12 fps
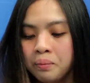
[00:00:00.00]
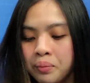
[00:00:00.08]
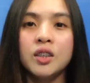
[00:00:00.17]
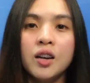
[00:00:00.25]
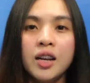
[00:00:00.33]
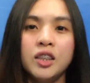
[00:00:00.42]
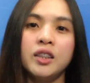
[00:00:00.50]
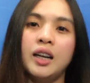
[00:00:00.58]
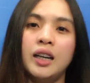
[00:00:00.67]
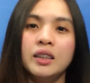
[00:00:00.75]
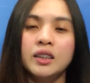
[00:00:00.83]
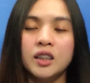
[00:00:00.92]
So ayan
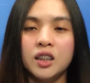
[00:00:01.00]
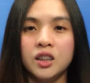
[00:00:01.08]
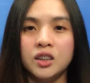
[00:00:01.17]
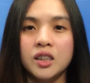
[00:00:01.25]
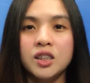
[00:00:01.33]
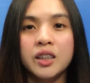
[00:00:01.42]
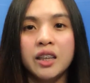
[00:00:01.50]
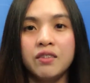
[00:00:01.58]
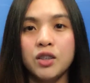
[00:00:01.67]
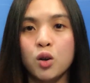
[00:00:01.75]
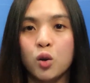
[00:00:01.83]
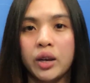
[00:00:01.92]
guys, just to give
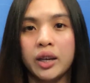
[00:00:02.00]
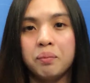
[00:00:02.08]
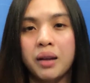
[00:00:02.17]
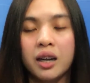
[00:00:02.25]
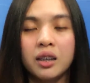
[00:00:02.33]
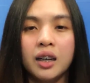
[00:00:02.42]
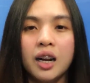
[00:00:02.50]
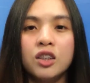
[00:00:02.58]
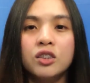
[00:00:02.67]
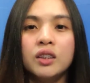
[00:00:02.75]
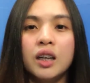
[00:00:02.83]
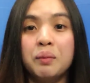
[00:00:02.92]
you a quick
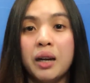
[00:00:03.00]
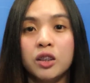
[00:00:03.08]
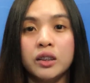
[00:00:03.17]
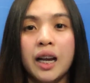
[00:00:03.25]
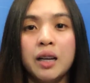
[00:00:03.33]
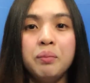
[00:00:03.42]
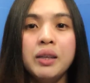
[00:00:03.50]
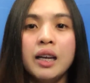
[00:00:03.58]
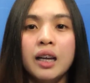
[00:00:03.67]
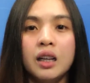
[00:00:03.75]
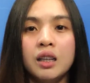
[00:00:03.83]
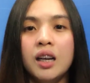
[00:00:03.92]
background about
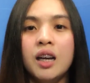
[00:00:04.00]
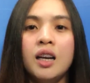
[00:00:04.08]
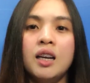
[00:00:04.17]
IPL,